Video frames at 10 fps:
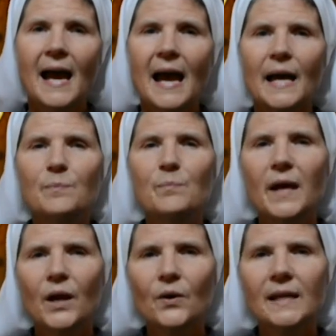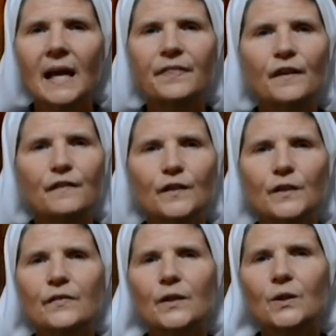And Mary at the foot
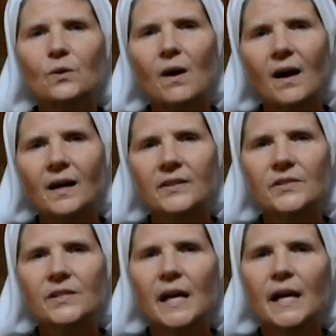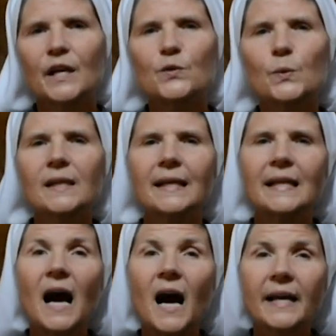of the cross is really an
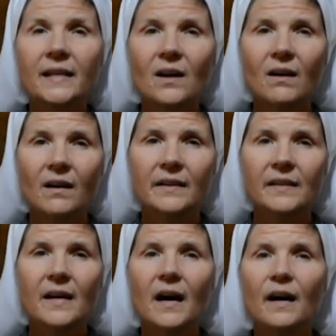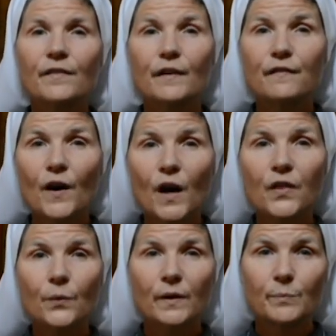icon of the
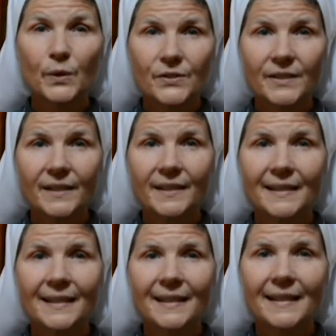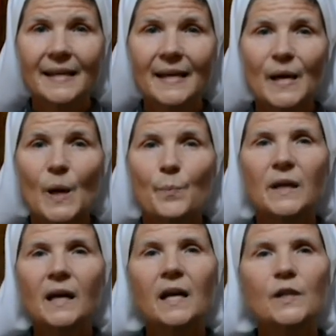Father of Mercy.
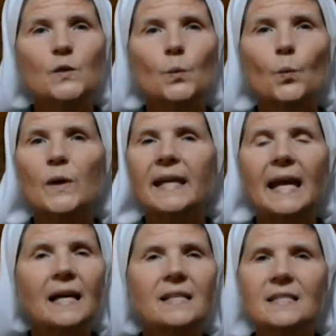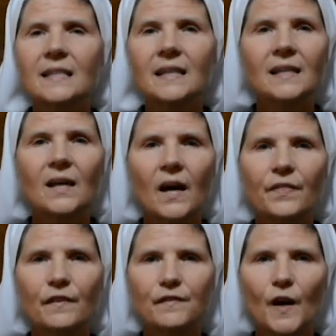Because we can't see God the
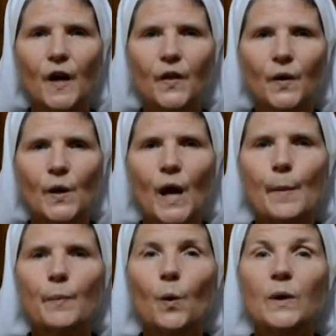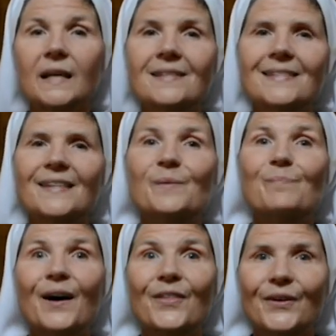Father, but we can see the
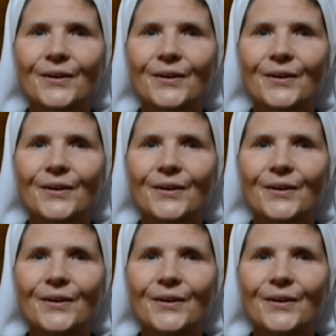mother.